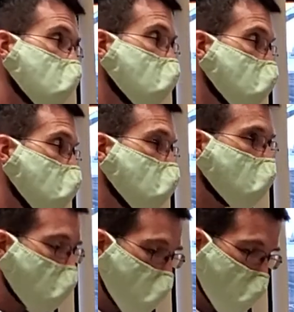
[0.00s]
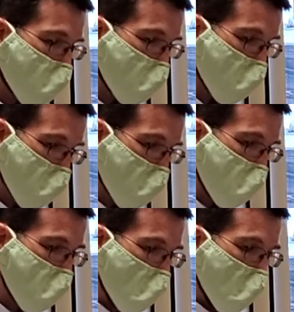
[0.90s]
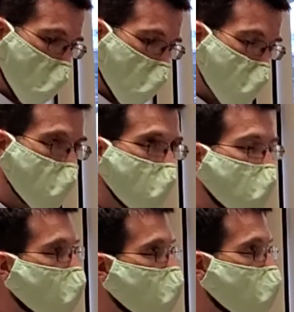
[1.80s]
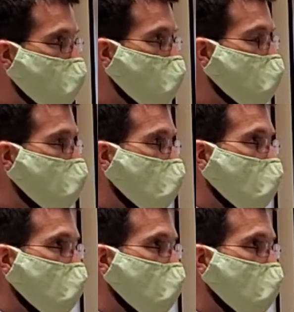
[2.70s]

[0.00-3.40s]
of tension around the world between Sunni and Shia,